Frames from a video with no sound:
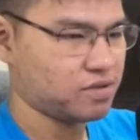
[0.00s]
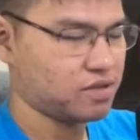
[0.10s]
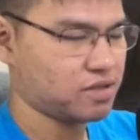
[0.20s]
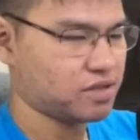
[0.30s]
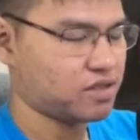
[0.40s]
It
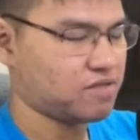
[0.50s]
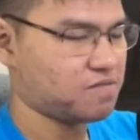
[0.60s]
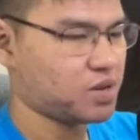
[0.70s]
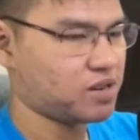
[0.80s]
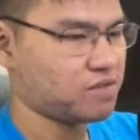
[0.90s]
doesn't have
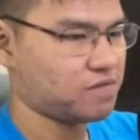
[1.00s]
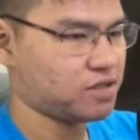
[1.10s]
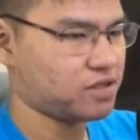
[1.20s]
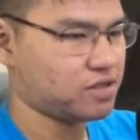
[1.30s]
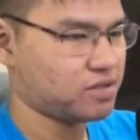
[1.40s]

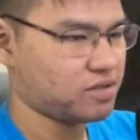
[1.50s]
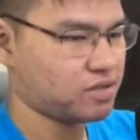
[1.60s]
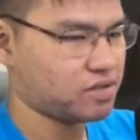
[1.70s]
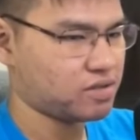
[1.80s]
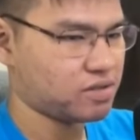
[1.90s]
butterfly,
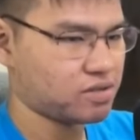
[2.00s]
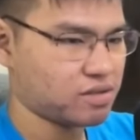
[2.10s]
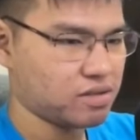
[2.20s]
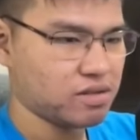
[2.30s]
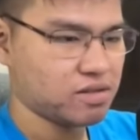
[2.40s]
yeah
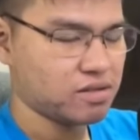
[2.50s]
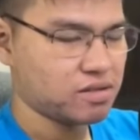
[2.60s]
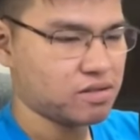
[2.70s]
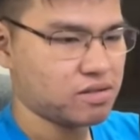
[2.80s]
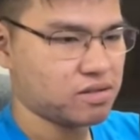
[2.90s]

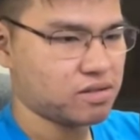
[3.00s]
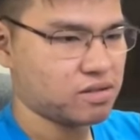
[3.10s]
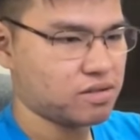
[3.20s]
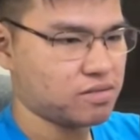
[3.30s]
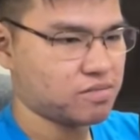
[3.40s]

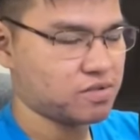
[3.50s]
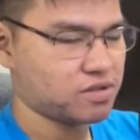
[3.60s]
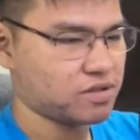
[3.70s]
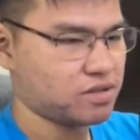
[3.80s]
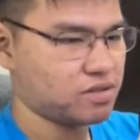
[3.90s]
um,
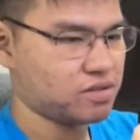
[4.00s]
okay